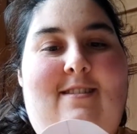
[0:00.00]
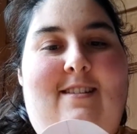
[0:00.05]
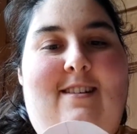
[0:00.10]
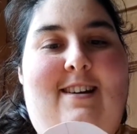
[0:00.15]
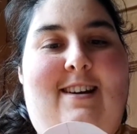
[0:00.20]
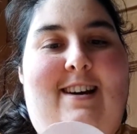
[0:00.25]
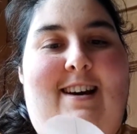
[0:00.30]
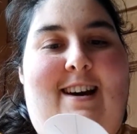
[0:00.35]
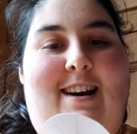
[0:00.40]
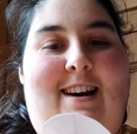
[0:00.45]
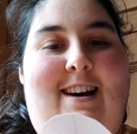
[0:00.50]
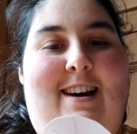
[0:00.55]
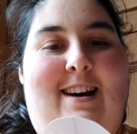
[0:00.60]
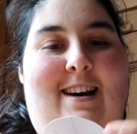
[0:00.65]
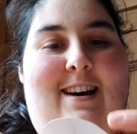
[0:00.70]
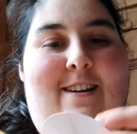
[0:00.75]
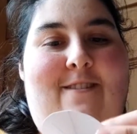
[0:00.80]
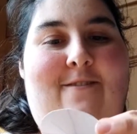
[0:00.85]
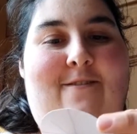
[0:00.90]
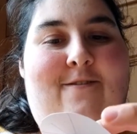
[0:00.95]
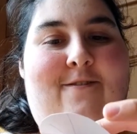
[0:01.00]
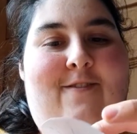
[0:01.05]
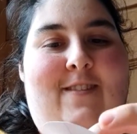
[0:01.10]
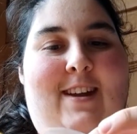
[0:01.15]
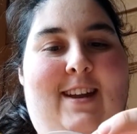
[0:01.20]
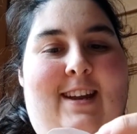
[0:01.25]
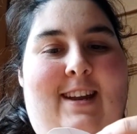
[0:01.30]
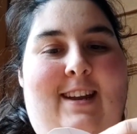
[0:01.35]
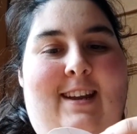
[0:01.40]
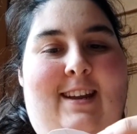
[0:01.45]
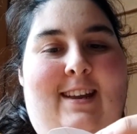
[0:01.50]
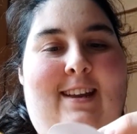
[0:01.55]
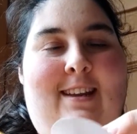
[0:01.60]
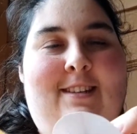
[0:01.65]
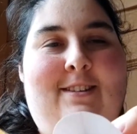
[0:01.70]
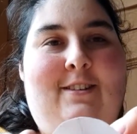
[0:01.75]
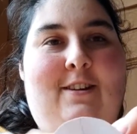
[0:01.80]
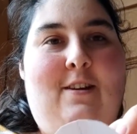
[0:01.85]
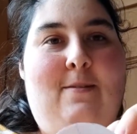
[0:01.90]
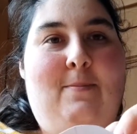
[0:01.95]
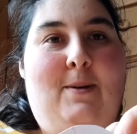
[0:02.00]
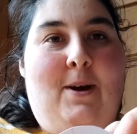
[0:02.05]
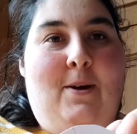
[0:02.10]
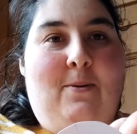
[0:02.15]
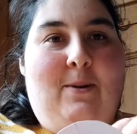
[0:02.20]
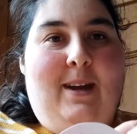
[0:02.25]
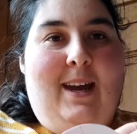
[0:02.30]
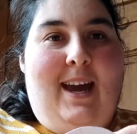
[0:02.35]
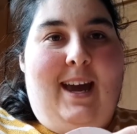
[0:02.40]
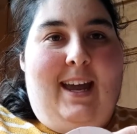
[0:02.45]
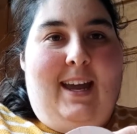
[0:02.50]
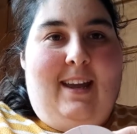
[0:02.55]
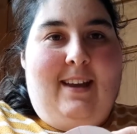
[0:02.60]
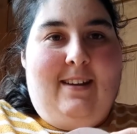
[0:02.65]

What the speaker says: I think it's going to be okay.